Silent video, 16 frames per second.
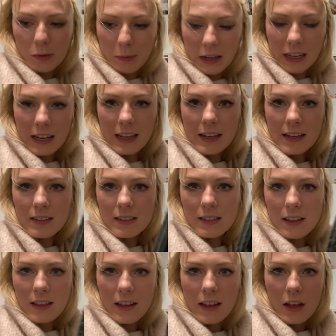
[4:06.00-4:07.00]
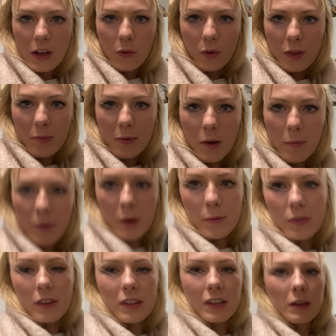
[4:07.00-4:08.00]
beanies with pom-poms
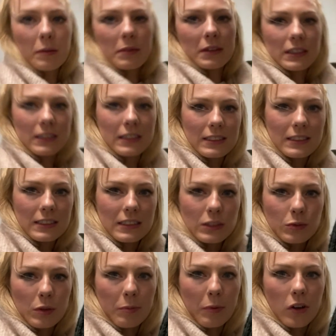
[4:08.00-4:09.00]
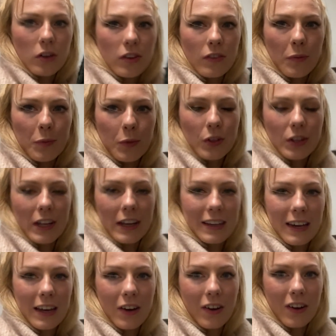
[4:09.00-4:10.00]
on them, and this is what both of them look like
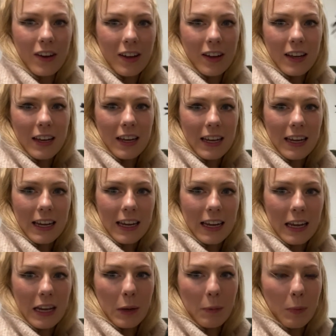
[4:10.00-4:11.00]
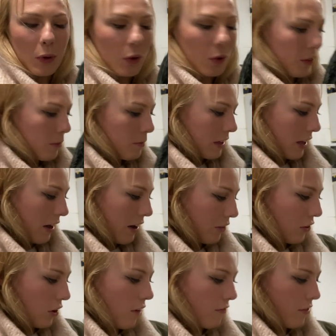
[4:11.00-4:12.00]
now. He pulled them
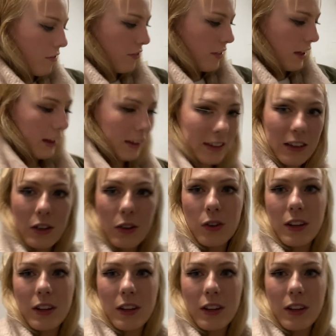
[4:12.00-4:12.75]
down off of their little,